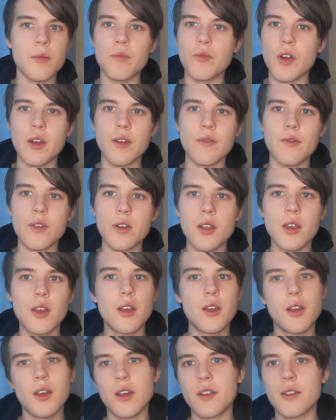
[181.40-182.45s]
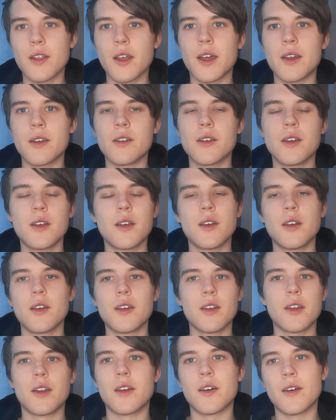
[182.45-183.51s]
and Brentford, then,
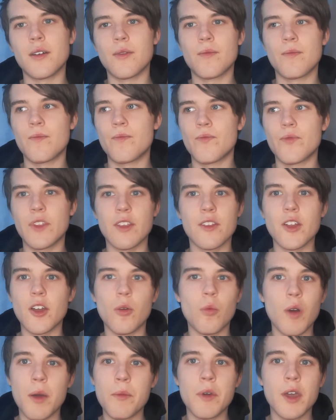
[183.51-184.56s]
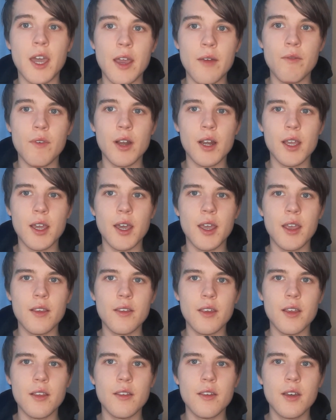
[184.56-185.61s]
you know, there's no way we're getting
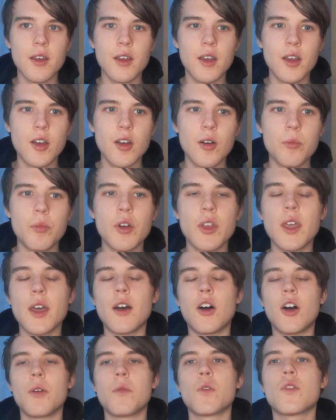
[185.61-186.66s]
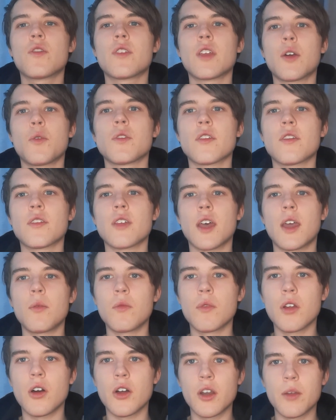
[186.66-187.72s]
relegated. But yeah, I would stick with the same
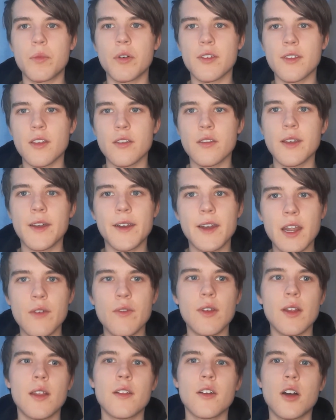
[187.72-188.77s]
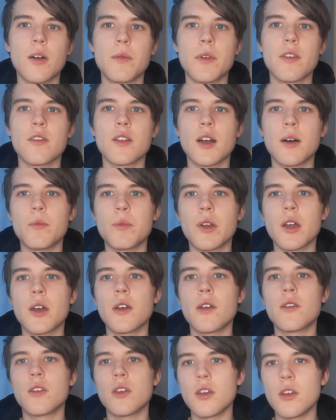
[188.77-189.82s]
lineup, as I said. Leave it in the comments down
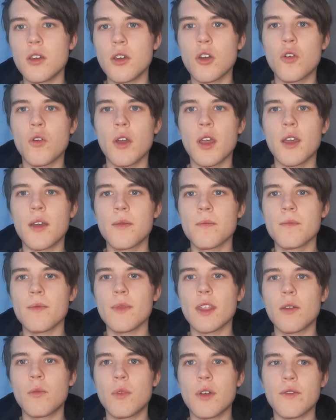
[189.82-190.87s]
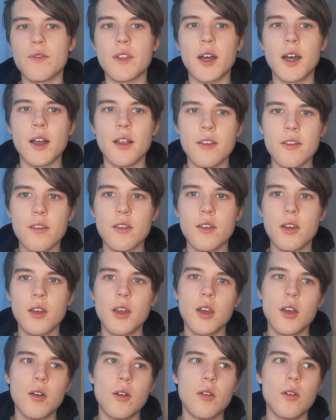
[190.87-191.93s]
below. Do you agree with that?
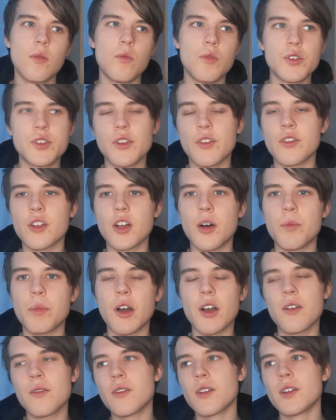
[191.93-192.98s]
Would you start back?